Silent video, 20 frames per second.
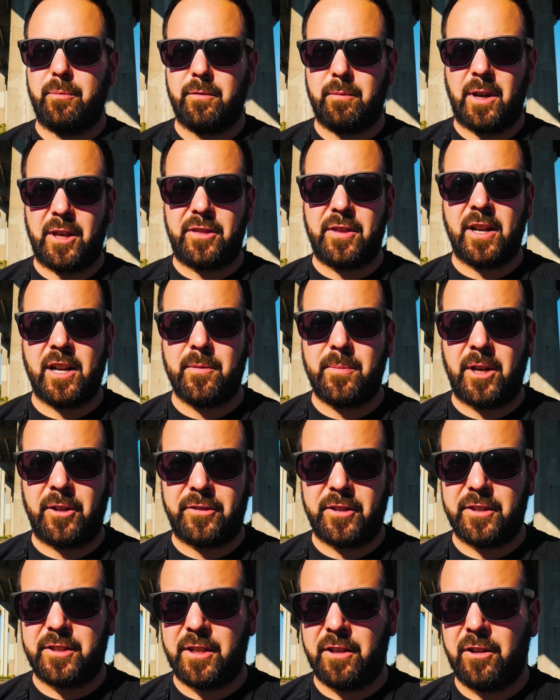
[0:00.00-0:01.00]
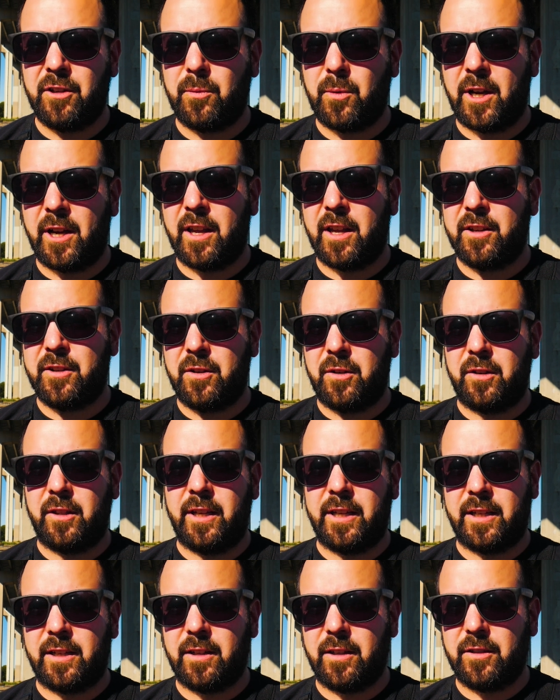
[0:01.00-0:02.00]
My thing about the tilt, why I don't
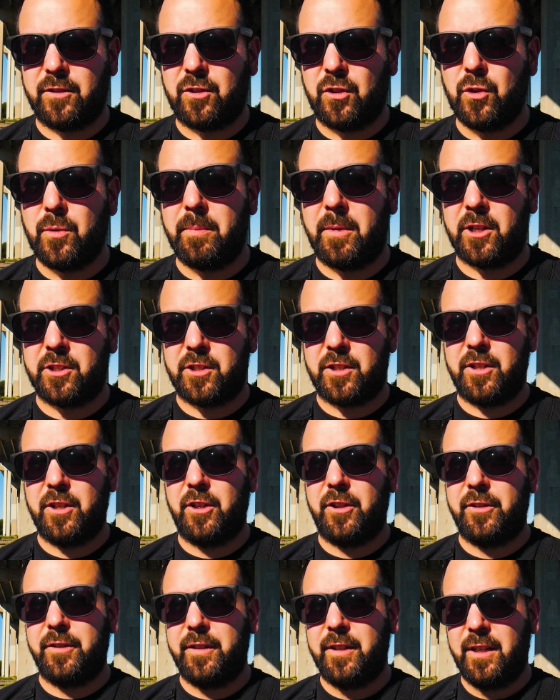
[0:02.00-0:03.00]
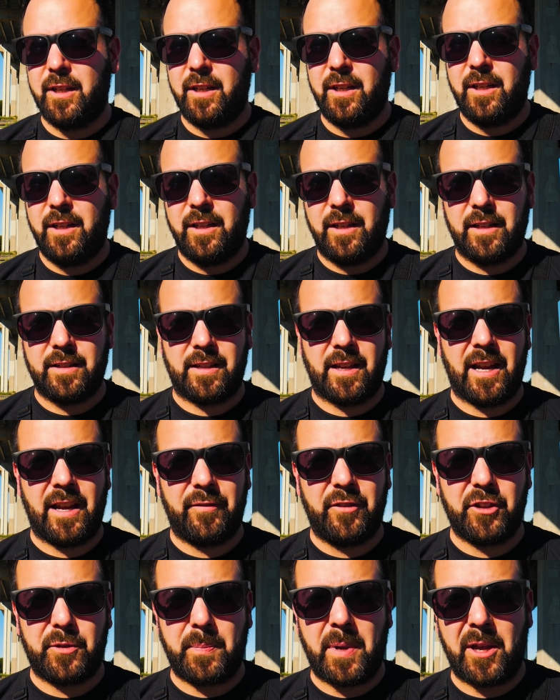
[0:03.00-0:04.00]
like too much tilt, is I
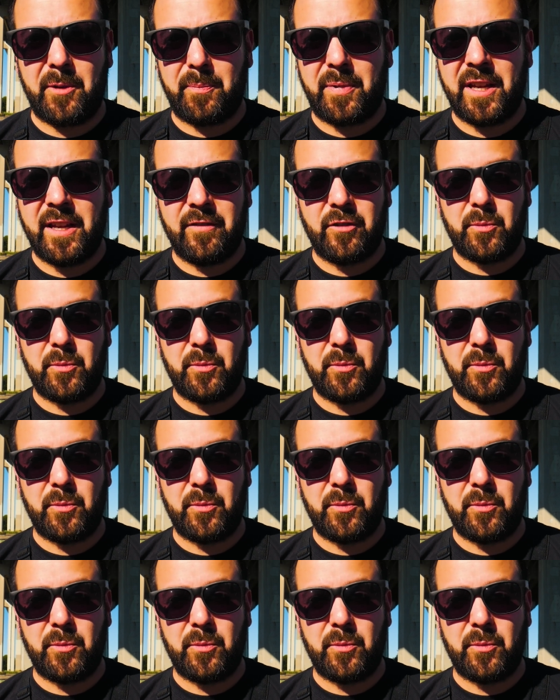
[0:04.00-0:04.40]
have this pet peeve